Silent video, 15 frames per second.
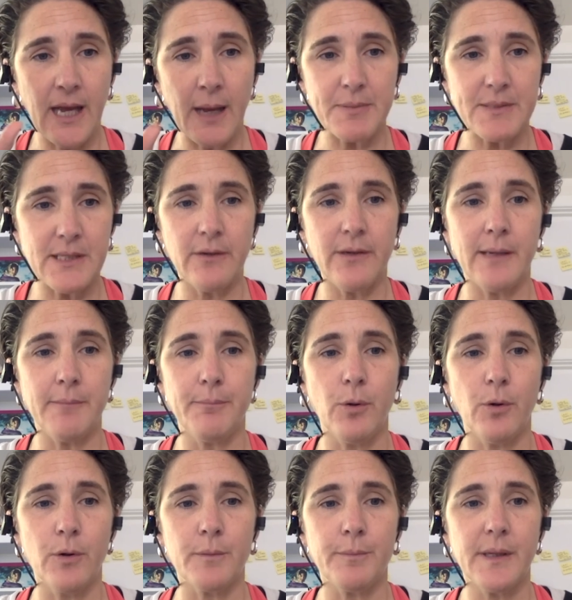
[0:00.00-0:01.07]
absolutely
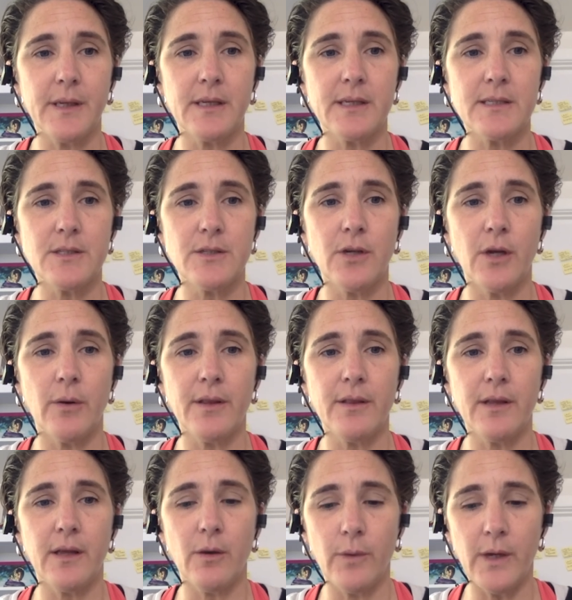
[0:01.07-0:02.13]
important because, you know,
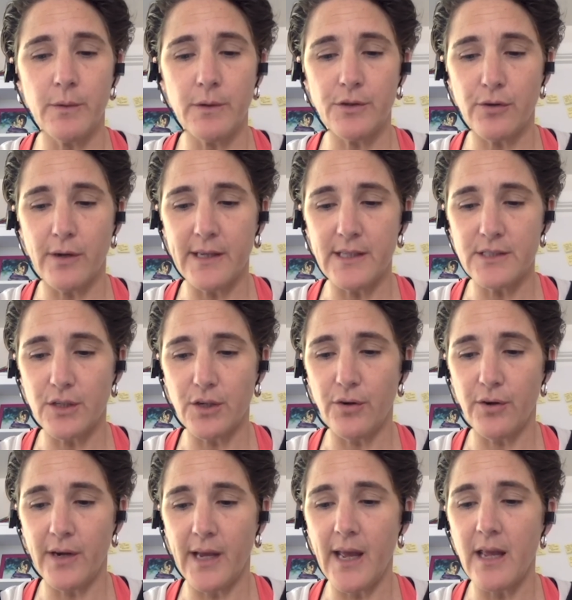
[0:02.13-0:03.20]
I think we were trying to
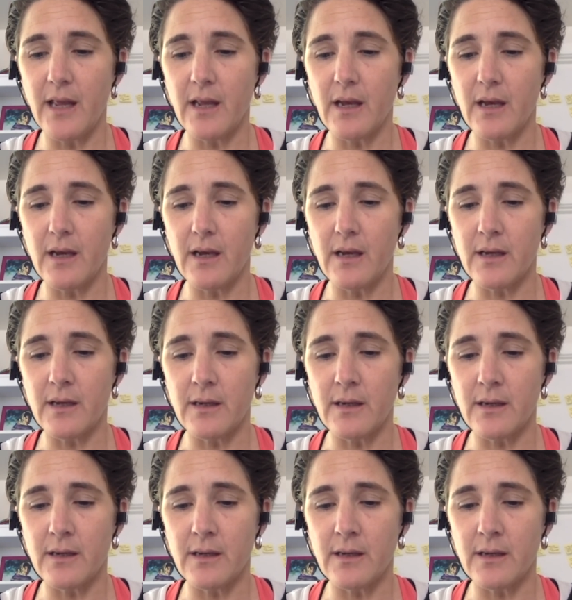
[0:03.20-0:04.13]
create a,